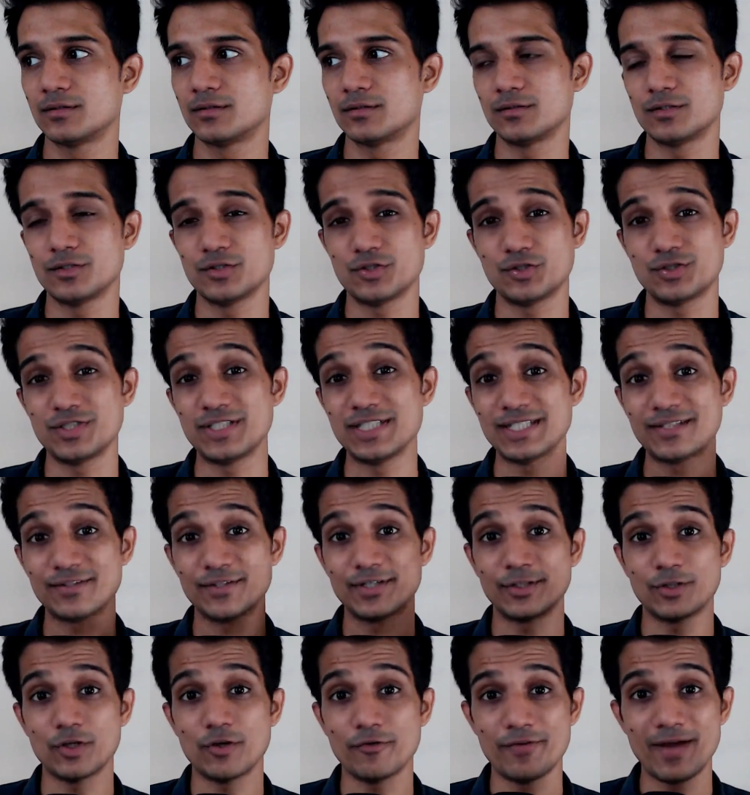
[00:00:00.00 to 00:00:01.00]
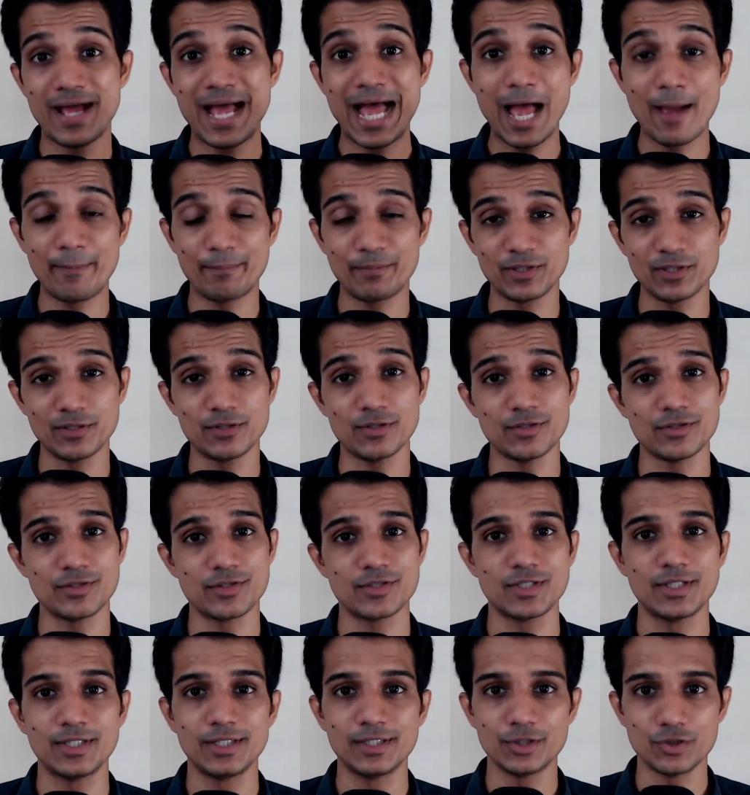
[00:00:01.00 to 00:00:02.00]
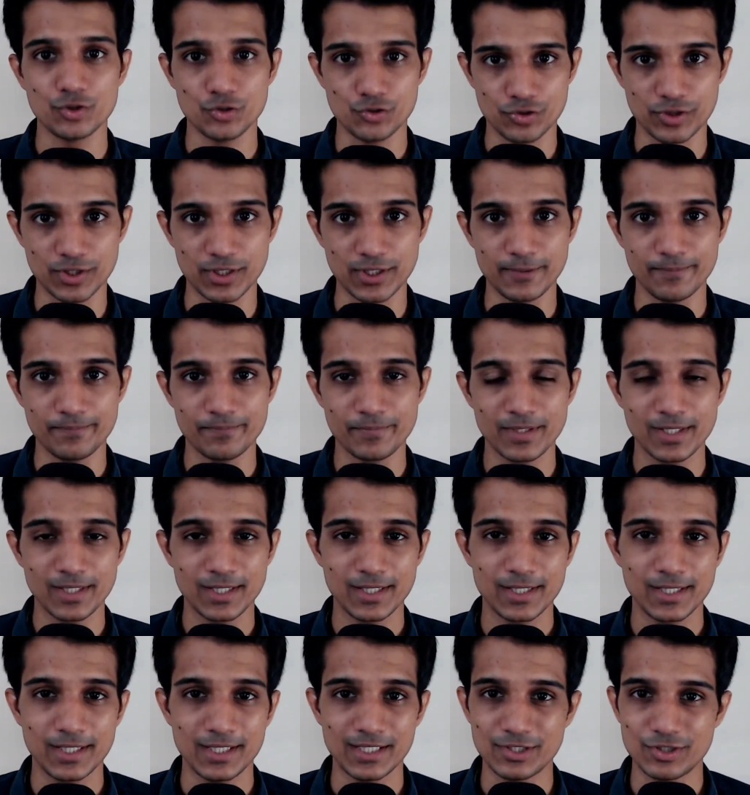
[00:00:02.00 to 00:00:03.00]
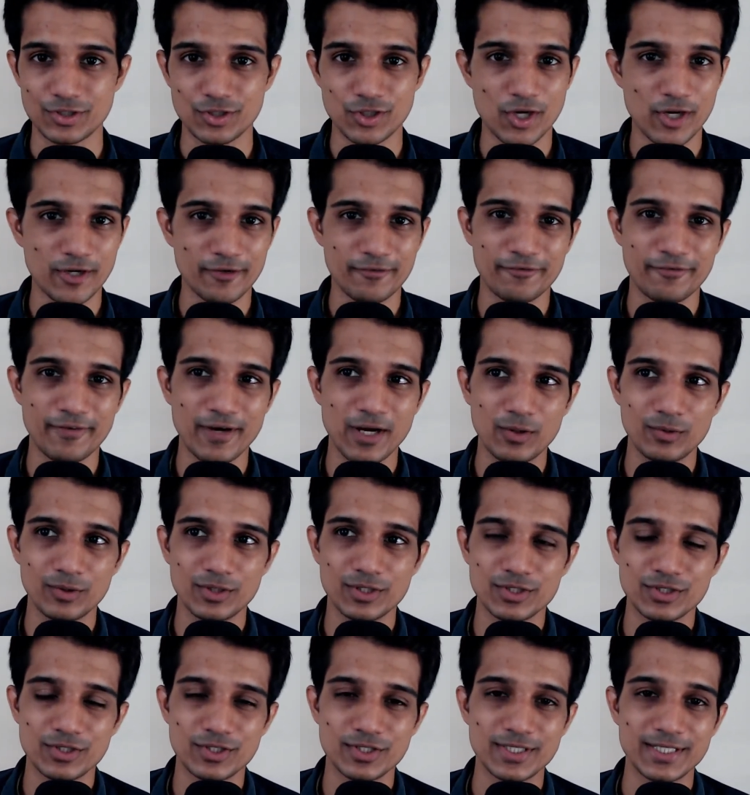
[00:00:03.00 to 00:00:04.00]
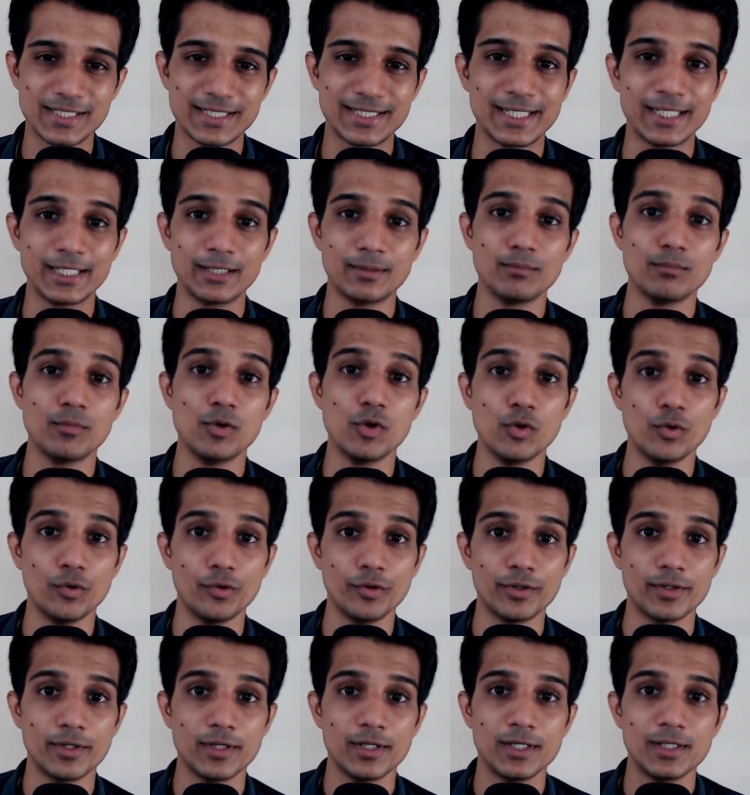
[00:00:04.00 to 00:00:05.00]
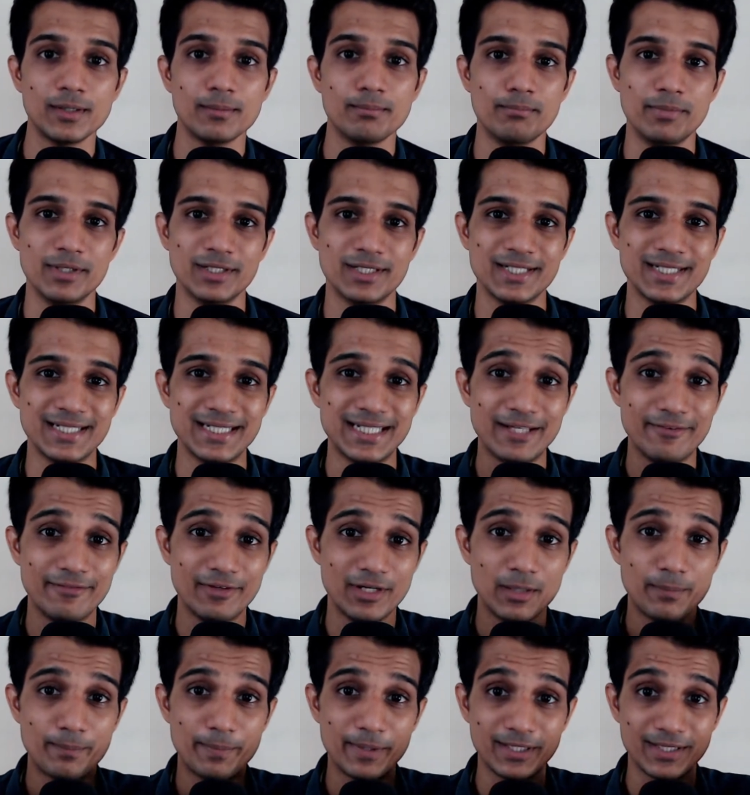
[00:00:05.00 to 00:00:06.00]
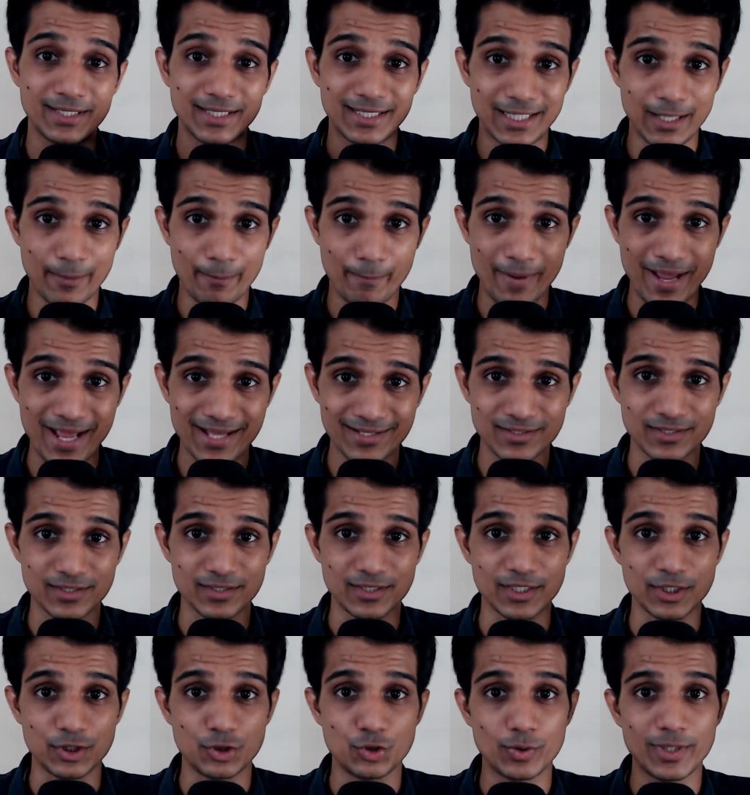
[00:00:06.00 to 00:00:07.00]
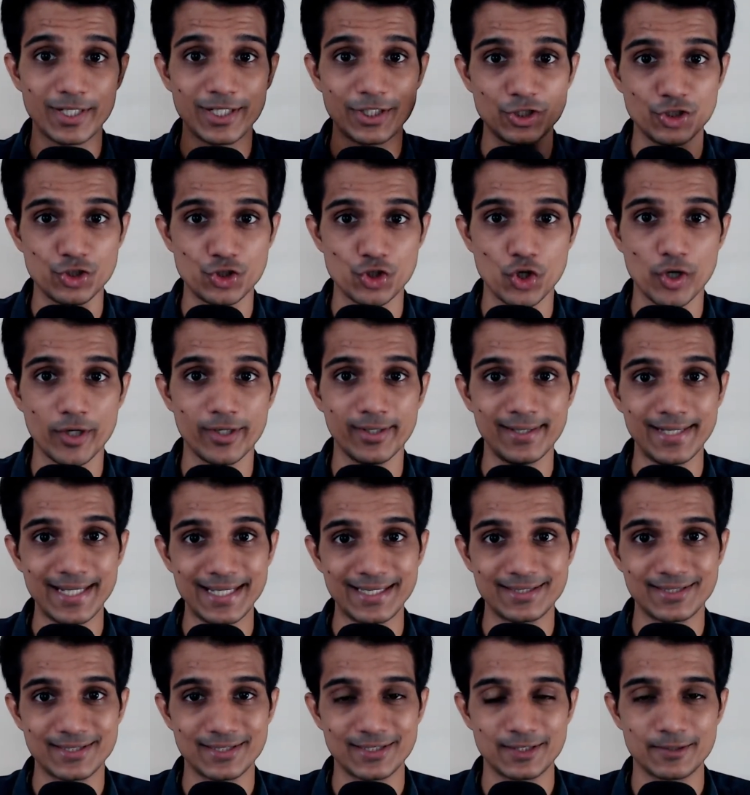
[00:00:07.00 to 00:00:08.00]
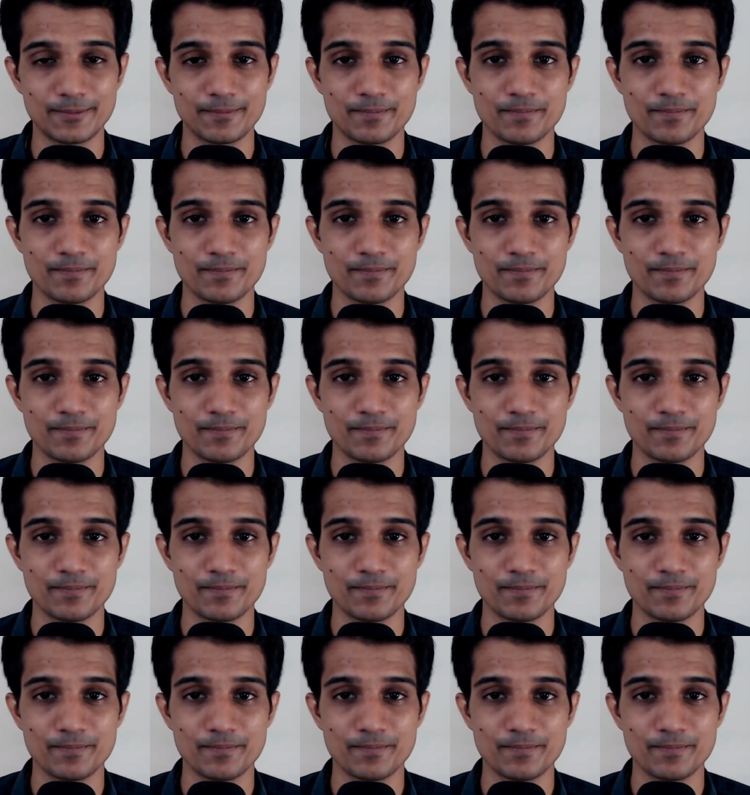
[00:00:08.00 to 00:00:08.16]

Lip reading: The secret of happiness, you see, is not found in seeking more, but in developing the capacity to enjoy less.